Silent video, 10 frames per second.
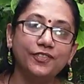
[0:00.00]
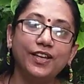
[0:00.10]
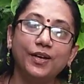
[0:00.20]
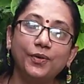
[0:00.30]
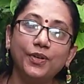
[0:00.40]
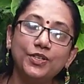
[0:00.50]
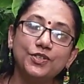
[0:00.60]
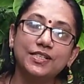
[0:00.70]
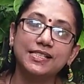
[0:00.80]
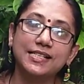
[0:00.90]
we are going
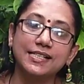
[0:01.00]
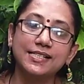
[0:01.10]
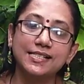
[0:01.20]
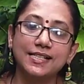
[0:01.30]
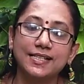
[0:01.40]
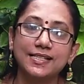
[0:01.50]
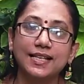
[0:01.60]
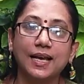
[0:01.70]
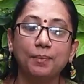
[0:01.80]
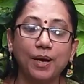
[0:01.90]
to discuss
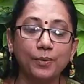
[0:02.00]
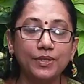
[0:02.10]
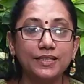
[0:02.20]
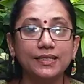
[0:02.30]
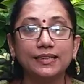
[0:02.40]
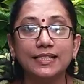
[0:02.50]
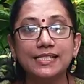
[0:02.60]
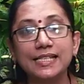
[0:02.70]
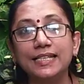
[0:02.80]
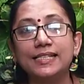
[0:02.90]
about the
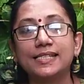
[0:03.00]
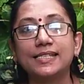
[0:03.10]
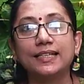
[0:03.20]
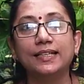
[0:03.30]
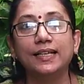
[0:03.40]
seeds.